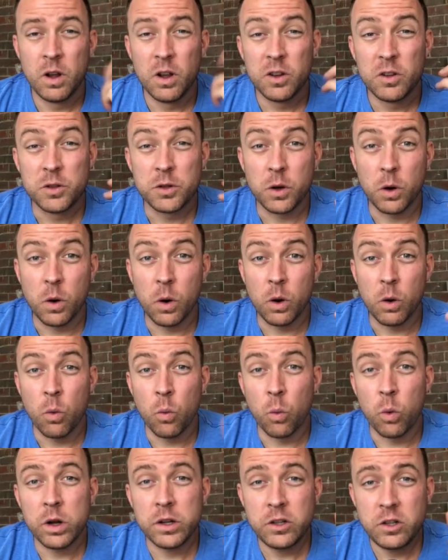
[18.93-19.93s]
So
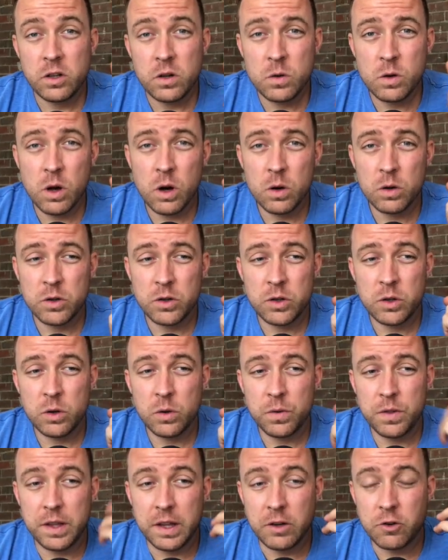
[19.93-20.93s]
once you go to
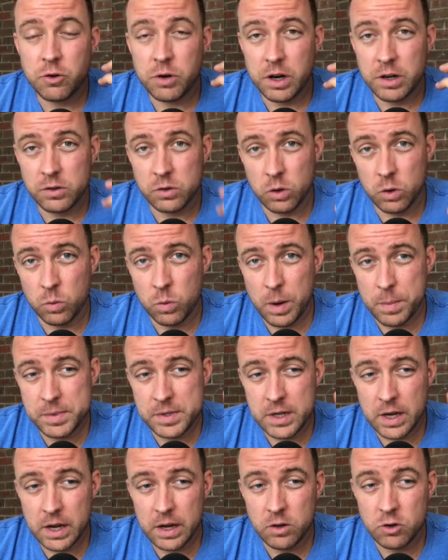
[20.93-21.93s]
the Trezor
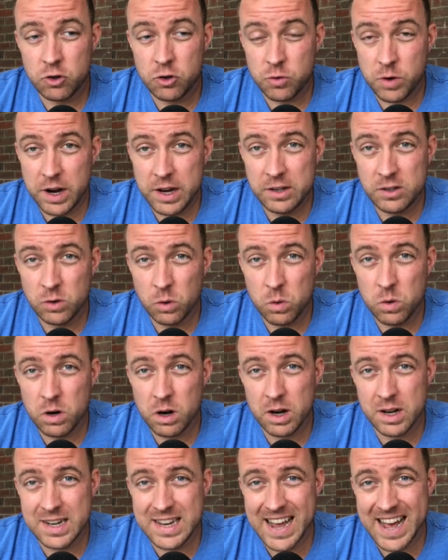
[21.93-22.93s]
website,
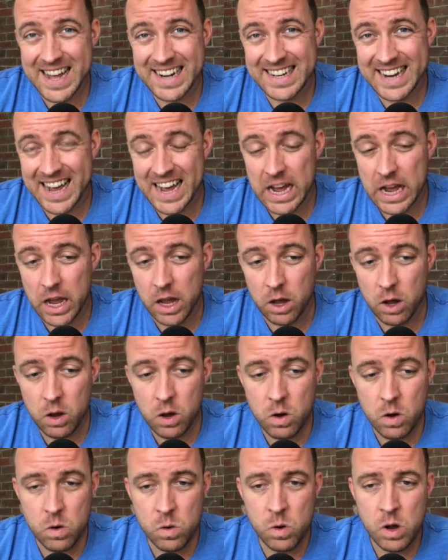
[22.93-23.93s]

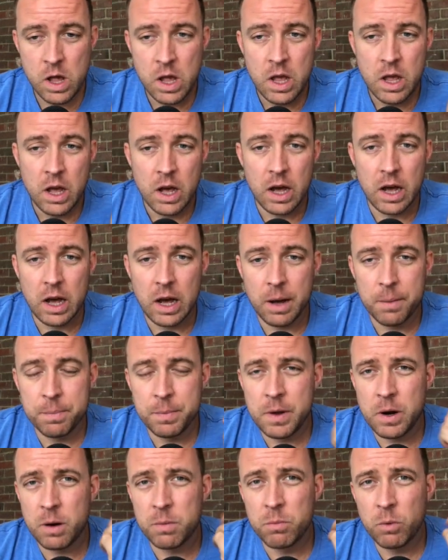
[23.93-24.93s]
trezor.io, um,
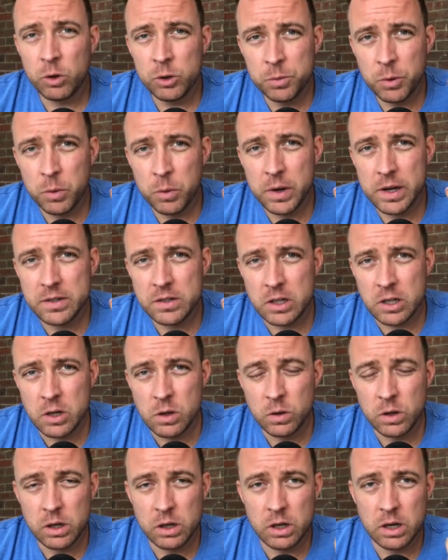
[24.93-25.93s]
there are multiple ways that you
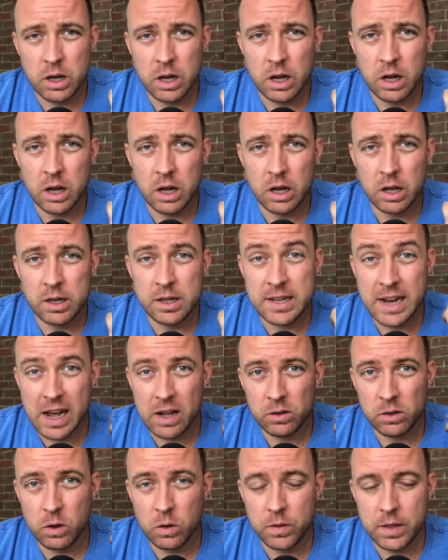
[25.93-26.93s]
can uh,
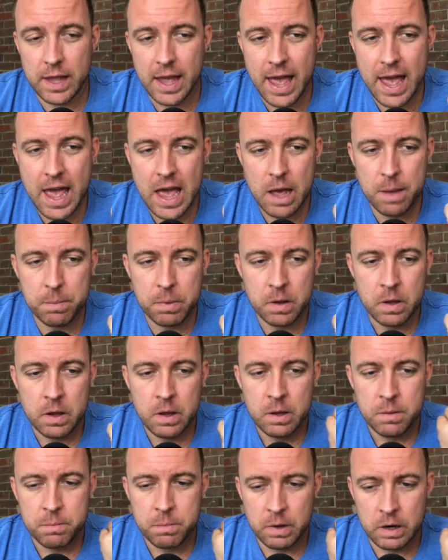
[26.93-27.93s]
download the app
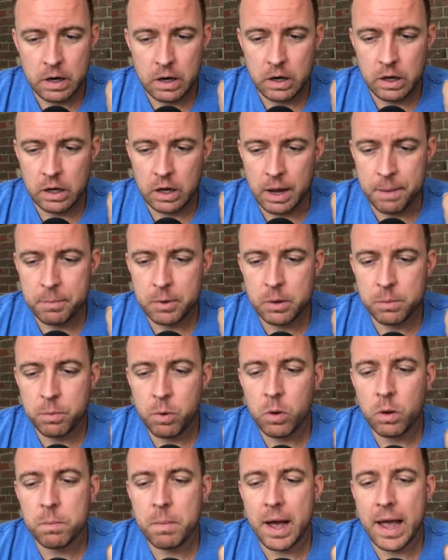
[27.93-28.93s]
but I, I'm going to
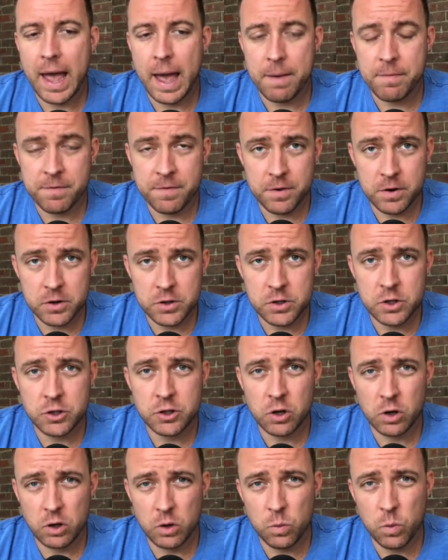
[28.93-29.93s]
pull up my app first to
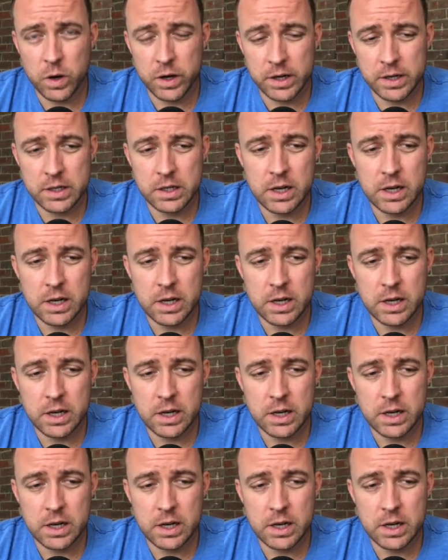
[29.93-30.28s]
show you what it